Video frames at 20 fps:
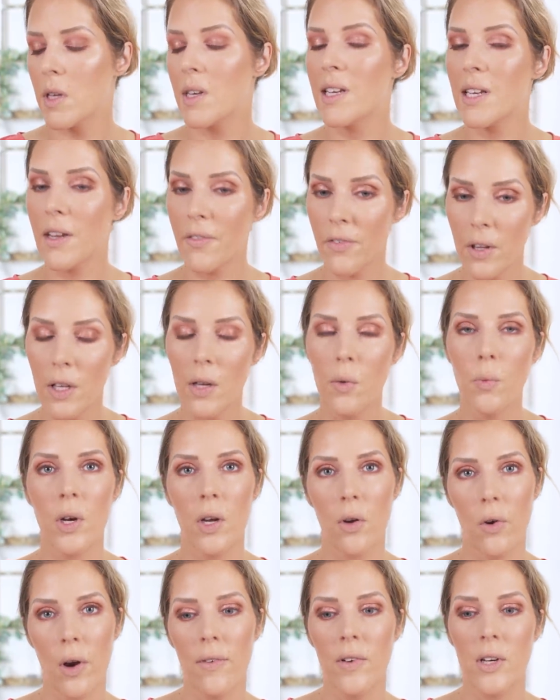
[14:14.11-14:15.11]
definitely what
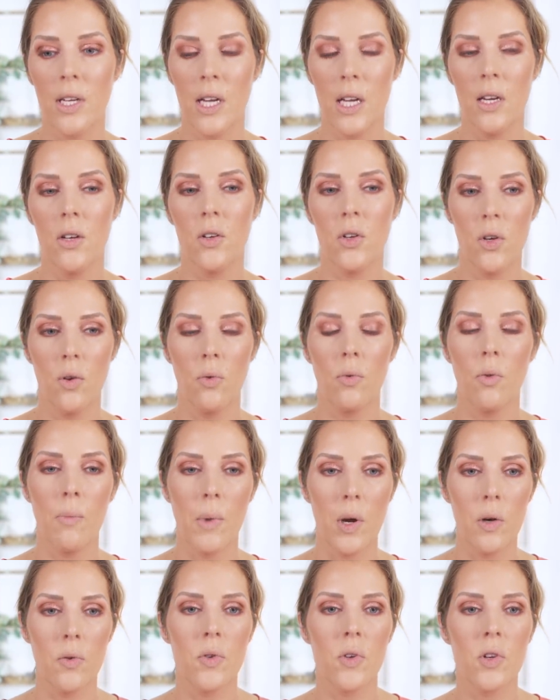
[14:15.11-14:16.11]
I gravitate to the
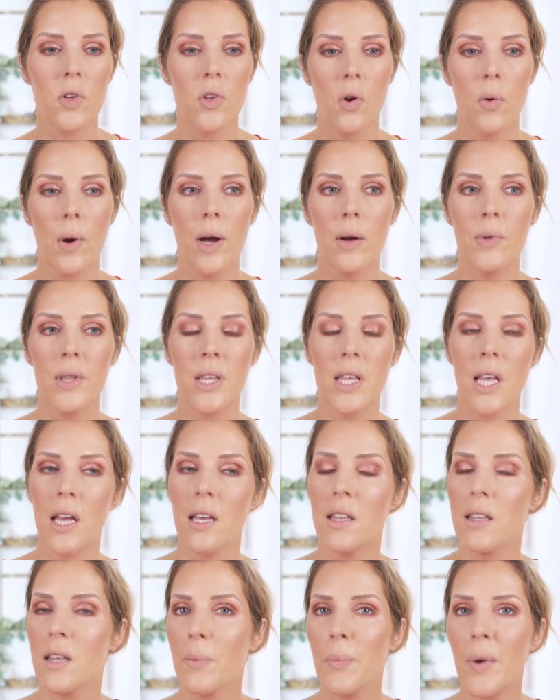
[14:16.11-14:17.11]
most. So I would
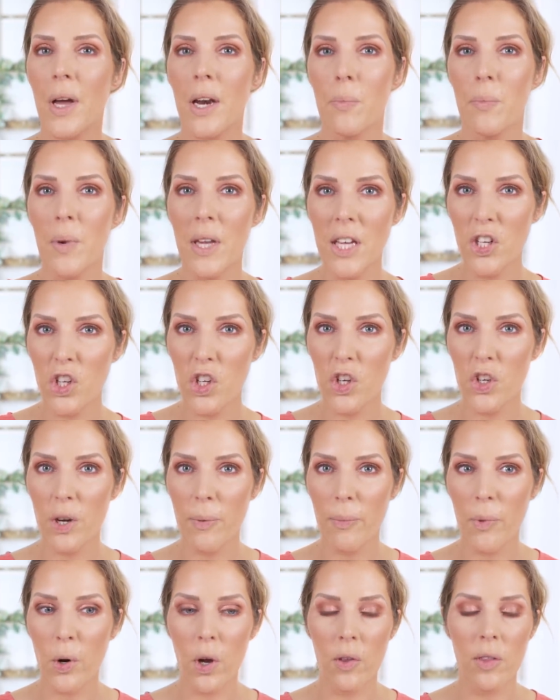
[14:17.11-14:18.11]
say some kind of peachy
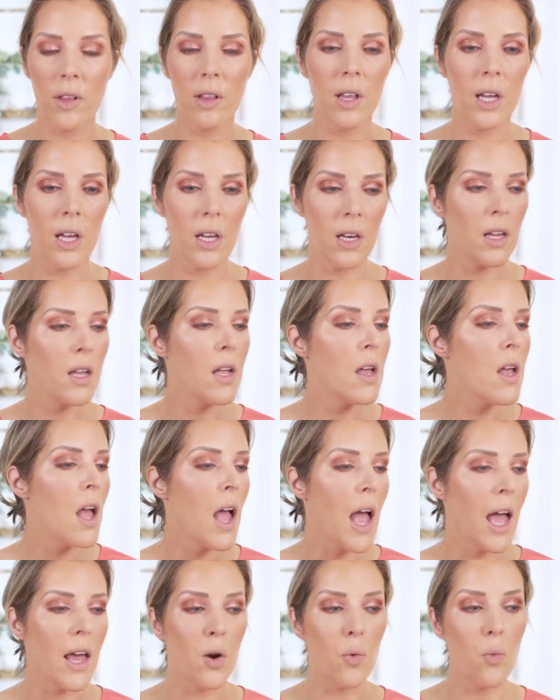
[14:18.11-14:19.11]
shimmer on the lid
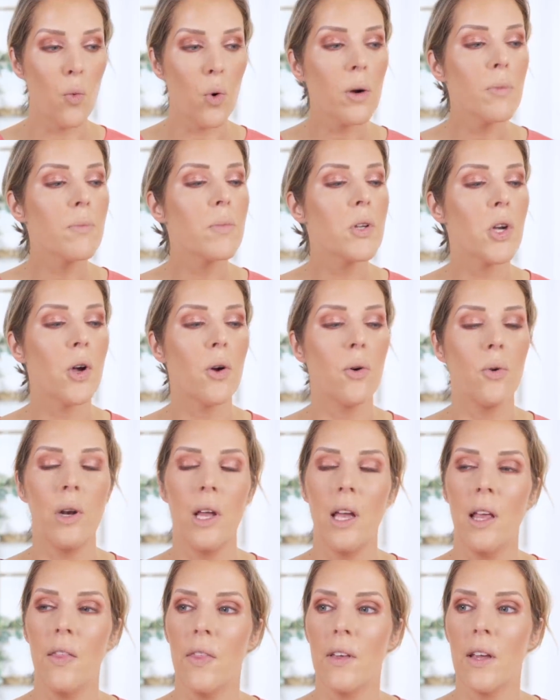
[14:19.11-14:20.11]
and a warm tone
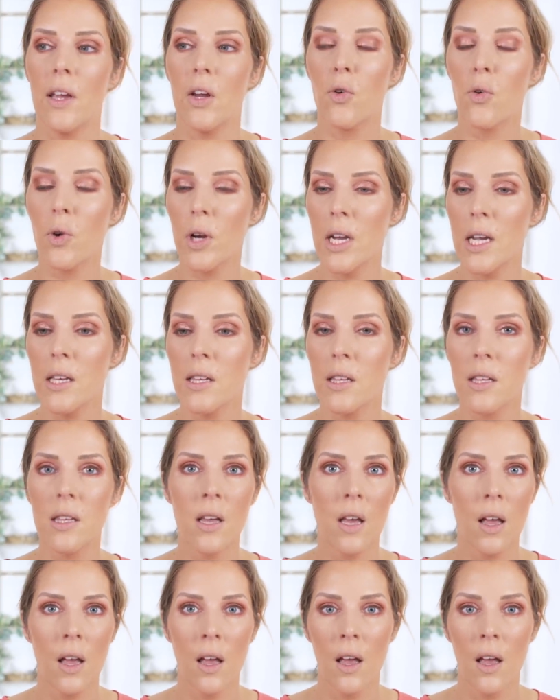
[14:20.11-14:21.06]
in the crease.